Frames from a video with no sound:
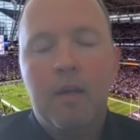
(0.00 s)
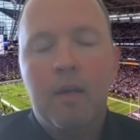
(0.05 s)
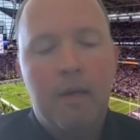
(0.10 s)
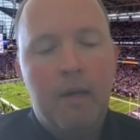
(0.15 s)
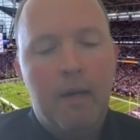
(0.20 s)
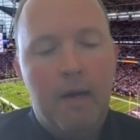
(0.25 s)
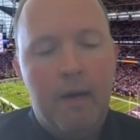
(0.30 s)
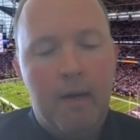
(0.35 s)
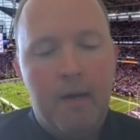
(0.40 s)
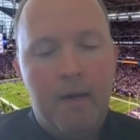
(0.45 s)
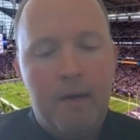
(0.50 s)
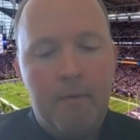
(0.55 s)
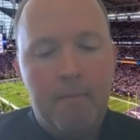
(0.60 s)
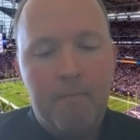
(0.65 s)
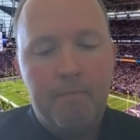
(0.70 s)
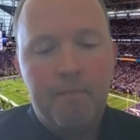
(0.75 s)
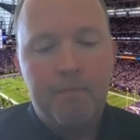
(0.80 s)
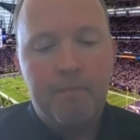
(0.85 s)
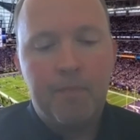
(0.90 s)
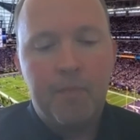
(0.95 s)

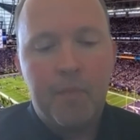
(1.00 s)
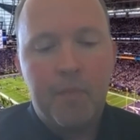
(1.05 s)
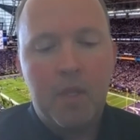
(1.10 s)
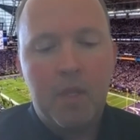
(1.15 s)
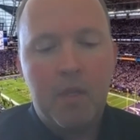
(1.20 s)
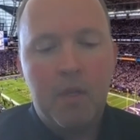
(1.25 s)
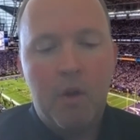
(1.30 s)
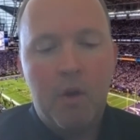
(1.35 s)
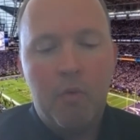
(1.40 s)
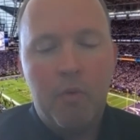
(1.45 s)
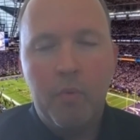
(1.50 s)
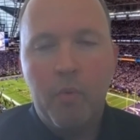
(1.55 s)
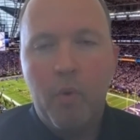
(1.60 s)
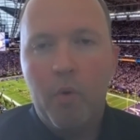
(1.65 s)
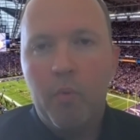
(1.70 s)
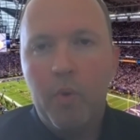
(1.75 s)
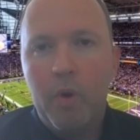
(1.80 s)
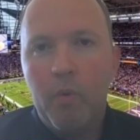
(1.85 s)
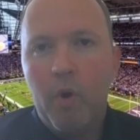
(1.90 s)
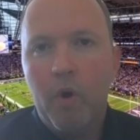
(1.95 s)
We
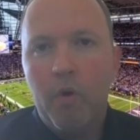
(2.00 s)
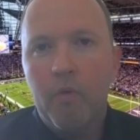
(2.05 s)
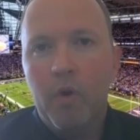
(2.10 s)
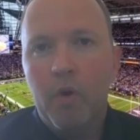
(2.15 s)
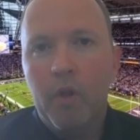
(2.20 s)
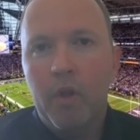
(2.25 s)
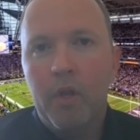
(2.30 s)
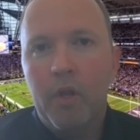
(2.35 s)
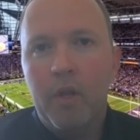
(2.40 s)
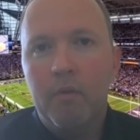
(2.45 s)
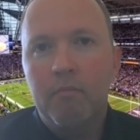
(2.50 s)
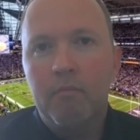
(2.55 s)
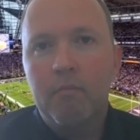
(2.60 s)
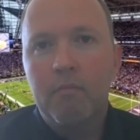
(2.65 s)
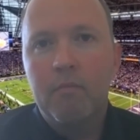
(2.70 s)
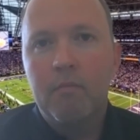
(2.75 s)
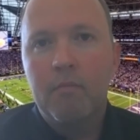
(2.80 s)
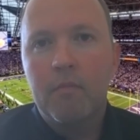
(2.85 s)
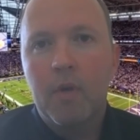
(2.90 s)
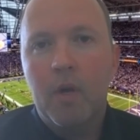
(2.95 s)
weren't really,
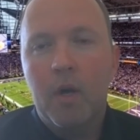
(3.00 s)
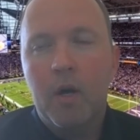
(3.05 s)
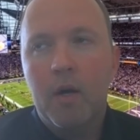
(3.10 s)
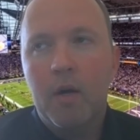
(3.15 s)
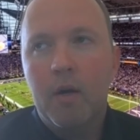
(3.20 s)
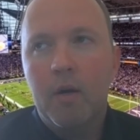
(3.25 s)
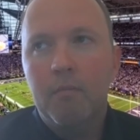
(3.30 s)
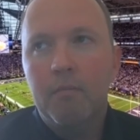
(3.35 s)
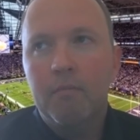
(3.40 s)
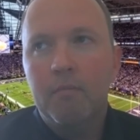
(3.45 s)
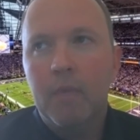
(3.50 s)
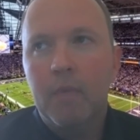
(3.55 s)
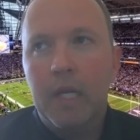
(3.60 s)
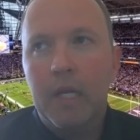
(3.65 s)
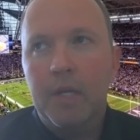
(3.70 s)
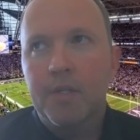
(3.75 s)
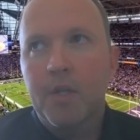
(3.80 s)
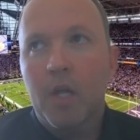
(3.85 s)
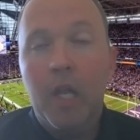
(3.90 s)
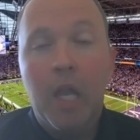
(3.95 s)
I
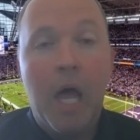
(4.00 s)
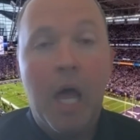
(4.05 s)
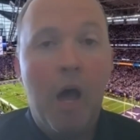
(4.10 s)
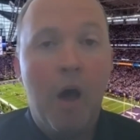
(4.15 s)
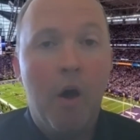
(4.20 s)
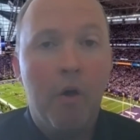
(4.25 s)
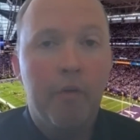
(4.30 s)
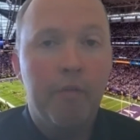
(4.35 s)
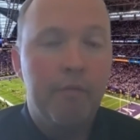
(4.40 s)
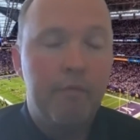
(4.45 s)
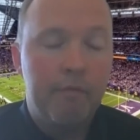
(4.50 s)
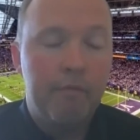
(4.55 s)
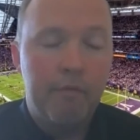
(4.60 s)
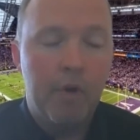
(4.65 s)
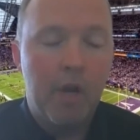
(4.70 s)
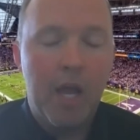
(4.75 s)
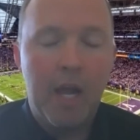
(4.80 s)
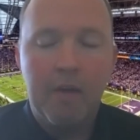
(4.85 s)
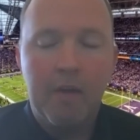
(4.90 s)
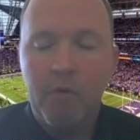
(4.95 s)
guess, allowed,
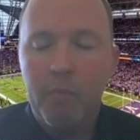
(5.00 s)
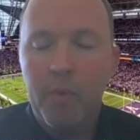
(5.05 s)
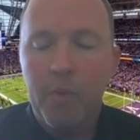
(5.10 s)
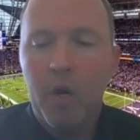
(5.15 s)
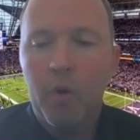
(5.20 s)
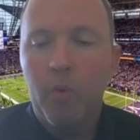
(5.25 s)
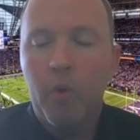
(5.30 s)
for lack of a better